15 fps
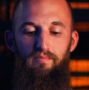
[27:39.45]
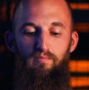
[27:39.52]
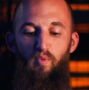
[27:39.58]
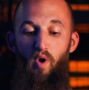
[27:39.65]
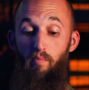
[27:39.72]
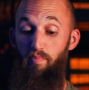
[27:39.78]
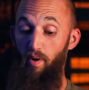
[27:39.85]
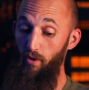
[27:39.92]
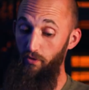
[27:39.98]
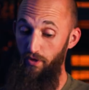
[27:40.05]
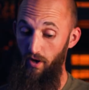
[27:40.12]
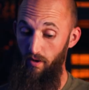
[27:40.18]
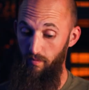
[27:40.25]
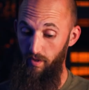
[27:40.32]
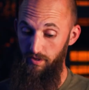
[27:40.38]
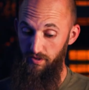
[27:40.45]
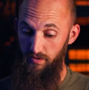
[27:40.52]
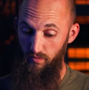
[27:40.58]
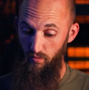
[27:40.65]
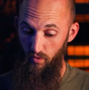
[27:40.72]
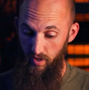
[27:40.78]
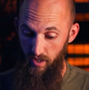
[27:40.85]
While both helmets
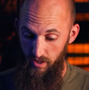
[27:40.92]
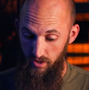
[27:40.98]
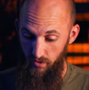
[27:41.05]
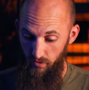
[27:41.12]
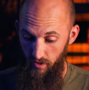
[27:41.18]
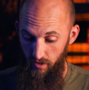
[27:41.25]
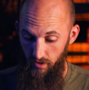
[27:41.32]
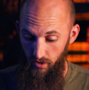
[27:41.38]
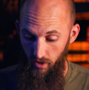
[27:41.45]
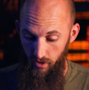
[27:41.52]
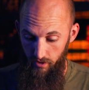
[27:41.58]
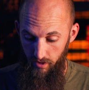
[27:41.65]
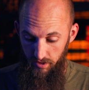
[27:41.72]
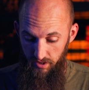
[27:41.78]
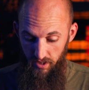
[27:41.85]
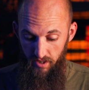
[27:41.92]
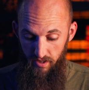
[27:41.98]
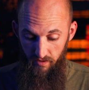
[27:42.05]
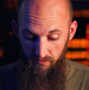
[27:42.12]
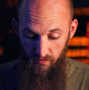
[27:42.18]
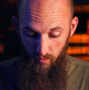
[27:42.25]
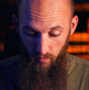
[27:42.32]
will get you into the darkness in
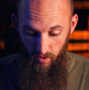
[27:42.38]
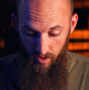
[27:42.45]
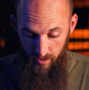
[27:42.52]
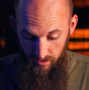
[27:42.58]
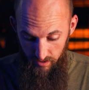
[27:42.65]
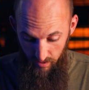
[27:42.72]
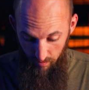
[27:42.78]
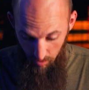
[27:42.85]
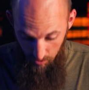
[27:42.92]
different ways, the